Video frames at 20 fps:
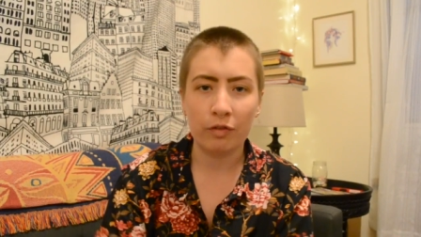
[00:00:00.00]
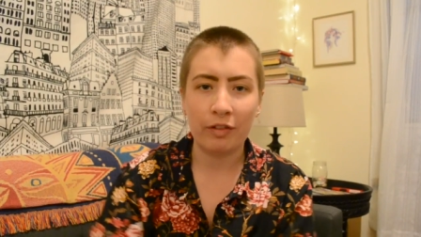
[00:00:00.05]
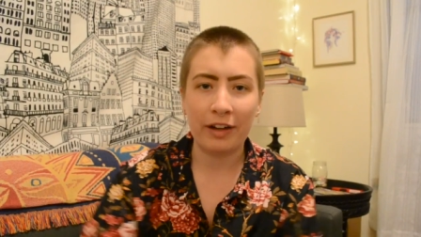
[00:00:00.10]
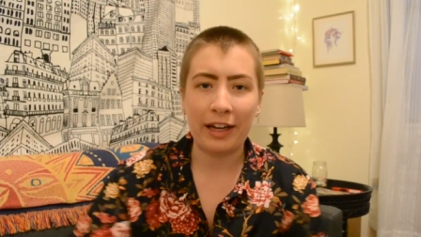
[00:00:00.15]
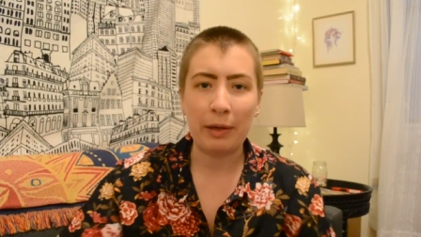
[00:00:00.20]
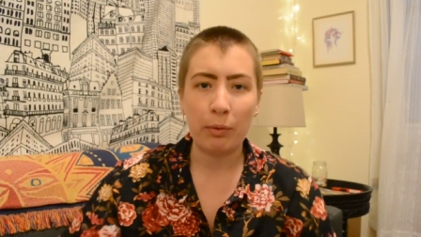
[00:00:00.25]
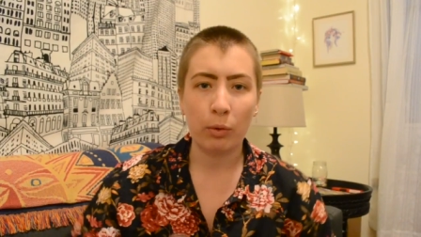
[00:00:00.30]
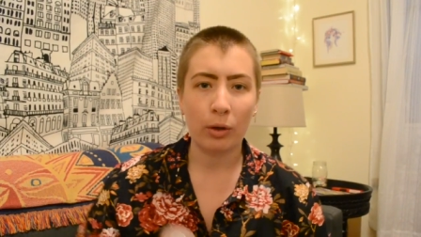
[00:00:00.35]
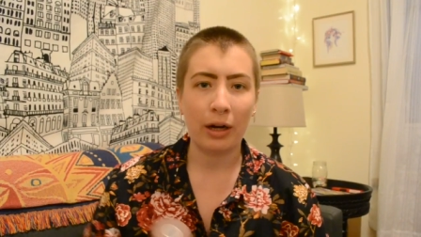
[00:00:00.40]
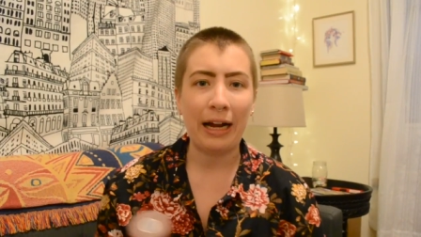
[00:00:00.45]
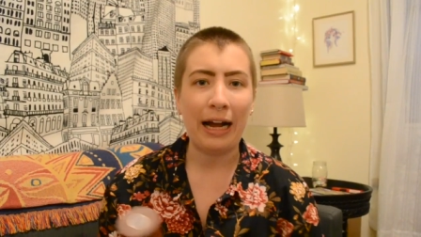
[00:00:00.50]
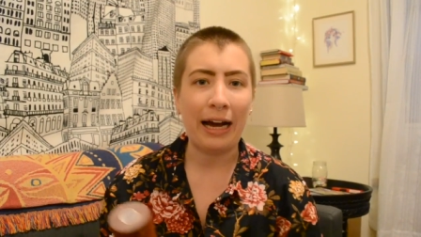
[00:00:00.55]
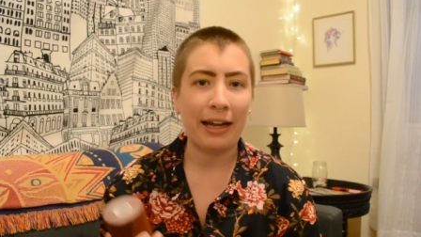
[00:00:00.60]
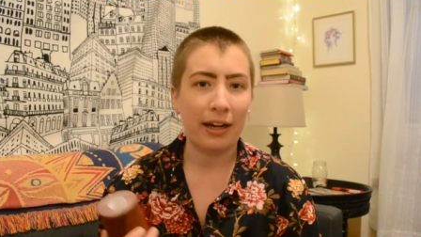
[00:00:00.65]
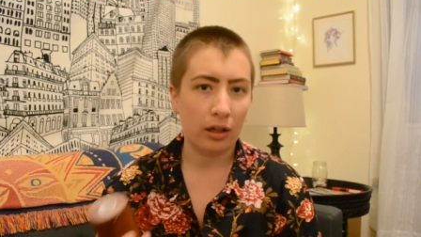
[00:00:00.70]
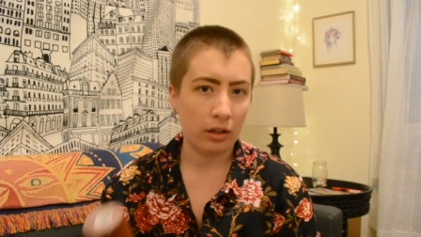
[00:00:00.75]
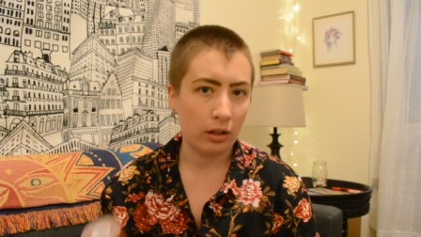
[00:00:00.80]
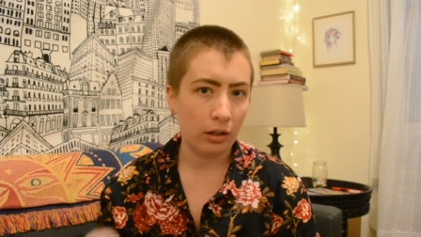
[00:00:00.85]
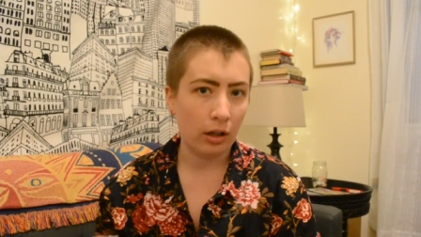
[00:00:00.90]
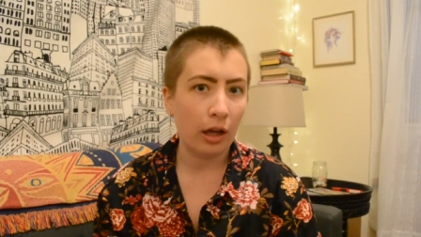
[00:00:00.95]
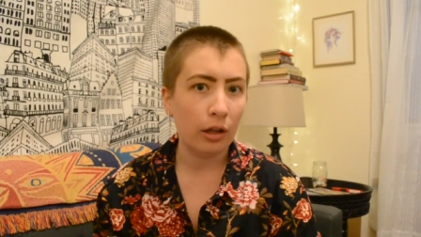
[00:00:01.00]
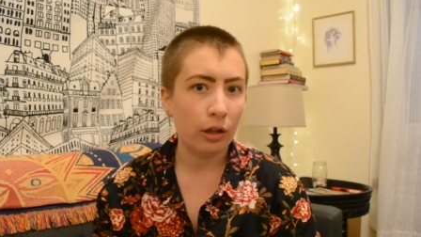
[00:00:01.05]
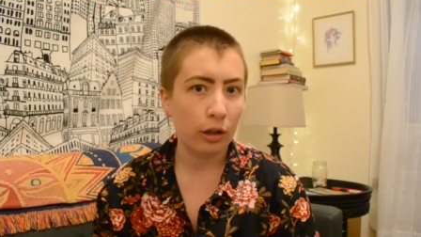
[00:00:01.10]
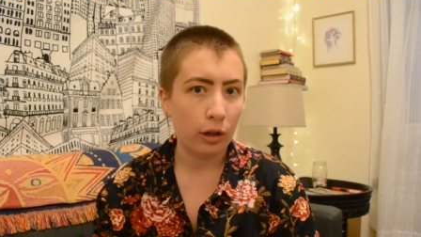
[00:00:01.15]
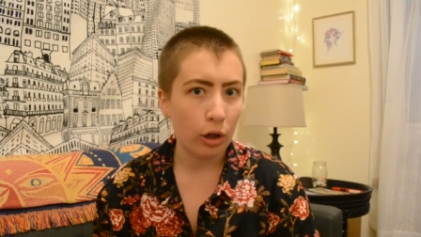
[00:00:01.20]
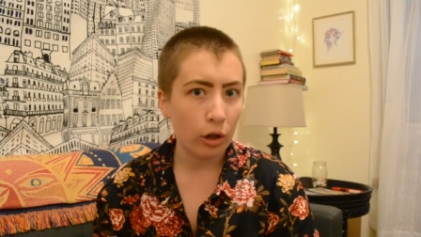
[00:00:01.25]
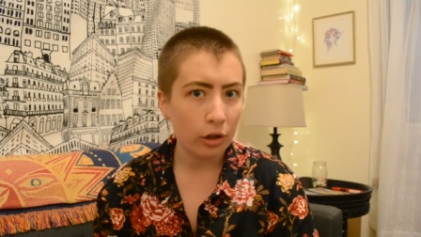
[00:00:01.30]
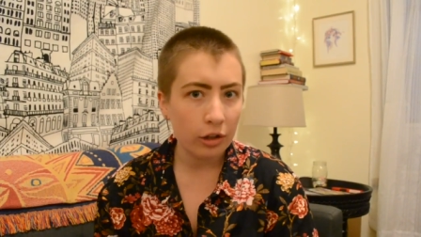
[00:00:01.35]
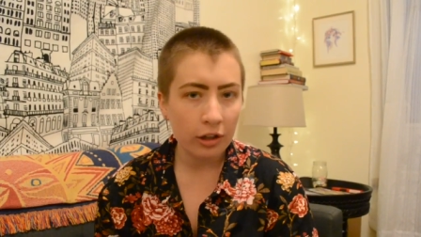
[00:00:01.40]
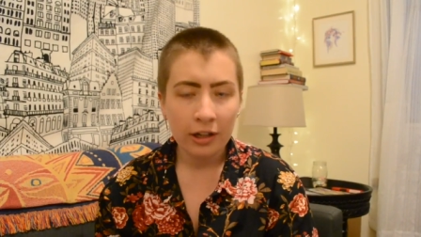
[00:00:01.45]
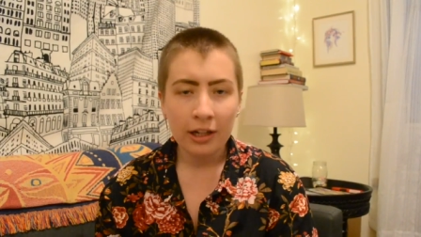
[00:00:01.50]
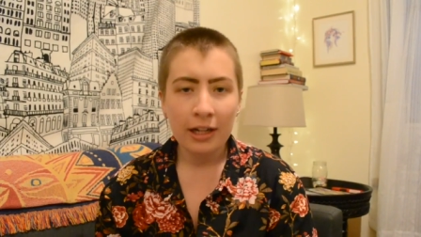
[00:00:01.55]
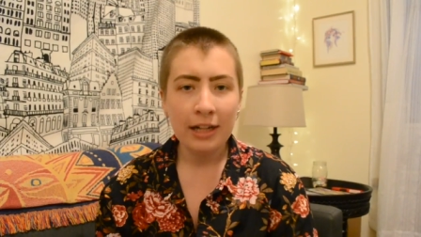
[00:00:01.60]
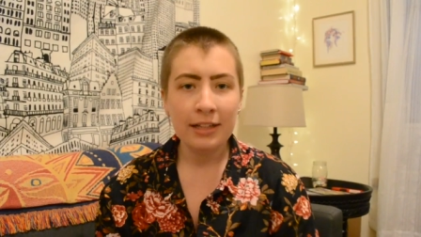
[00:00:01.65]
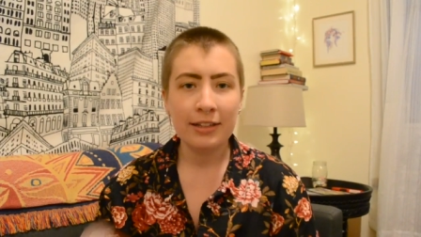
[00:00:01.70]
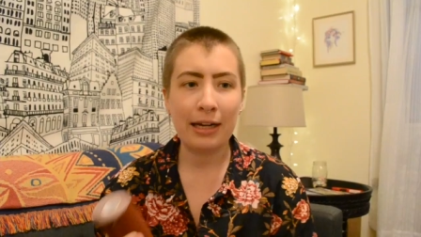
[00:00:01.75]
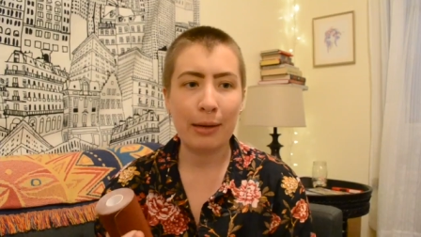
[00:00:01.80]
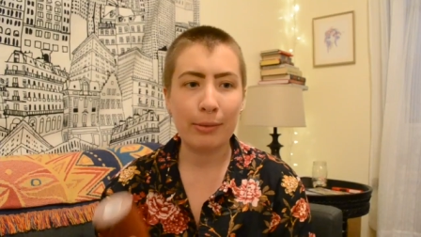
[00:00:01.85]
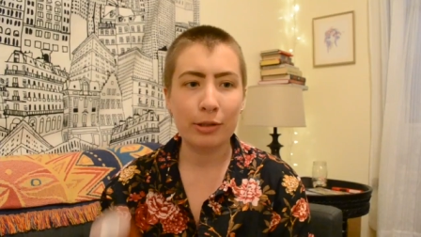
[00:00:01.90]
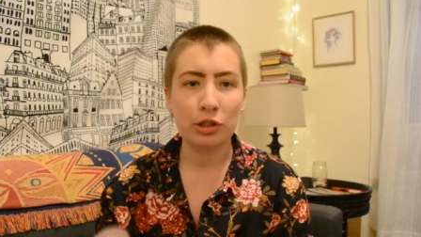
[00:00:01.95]
event where I had a look
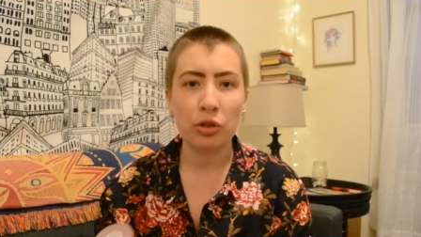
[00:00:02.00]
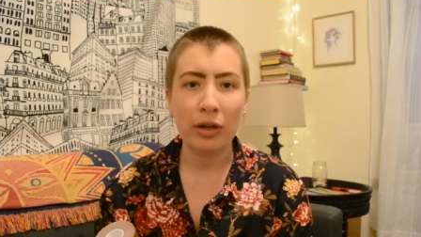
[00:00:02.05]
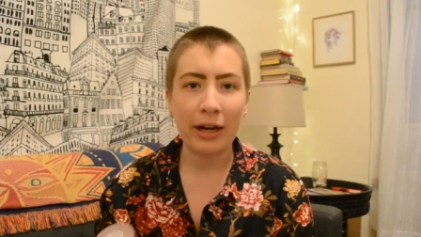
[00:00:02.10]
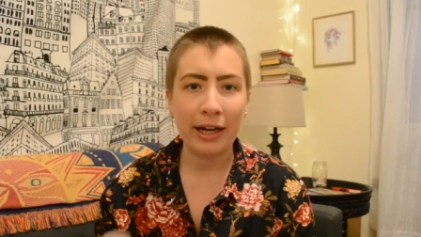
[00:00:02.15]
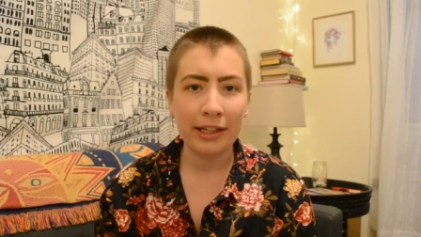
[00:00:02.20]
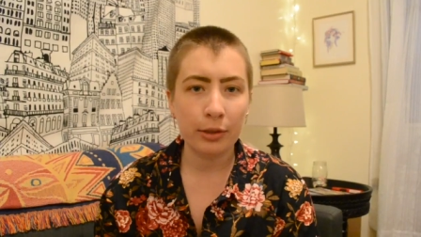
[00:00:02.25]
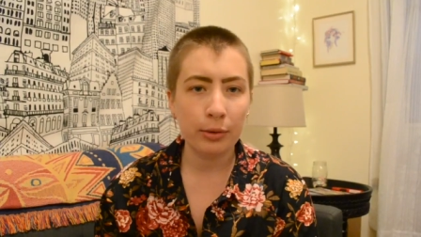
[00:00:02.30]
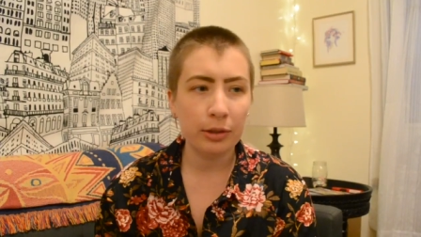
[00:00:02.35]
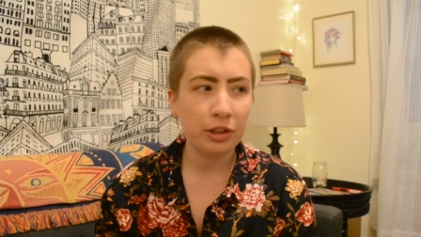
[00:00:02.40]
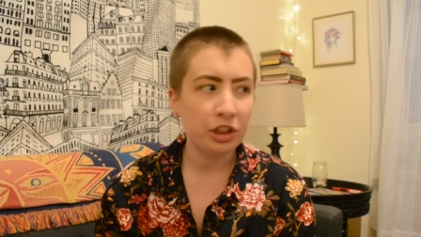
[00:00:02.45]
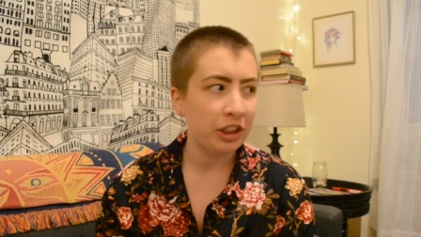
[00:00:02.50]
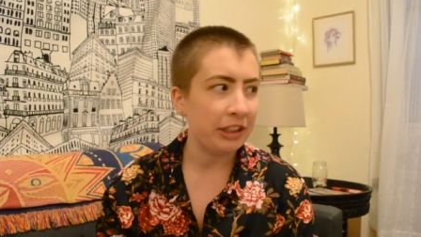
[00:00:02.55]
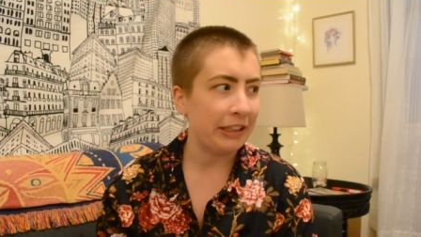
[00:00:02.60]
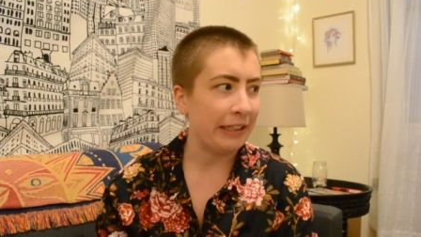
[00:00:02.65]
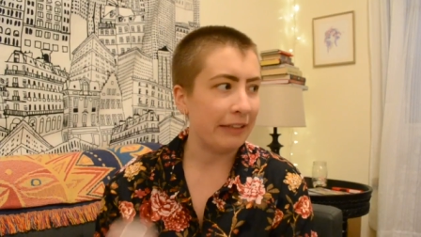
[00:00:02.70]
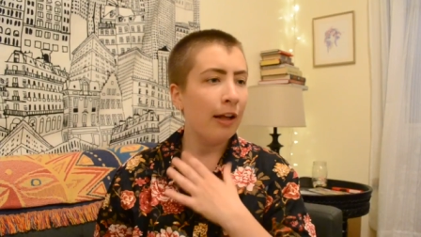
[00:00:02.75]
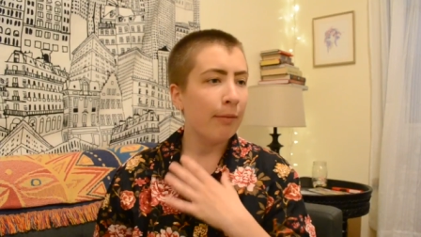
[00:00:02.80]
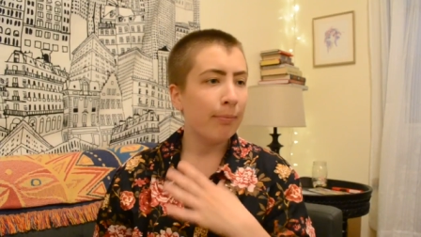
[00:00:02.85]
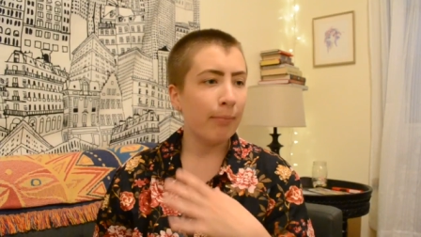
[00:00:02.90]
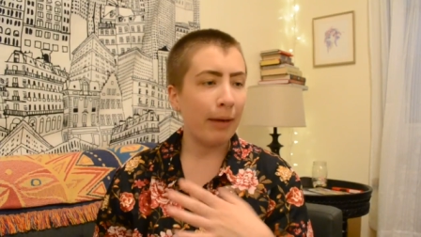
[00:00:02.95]
that I was trying to achieve.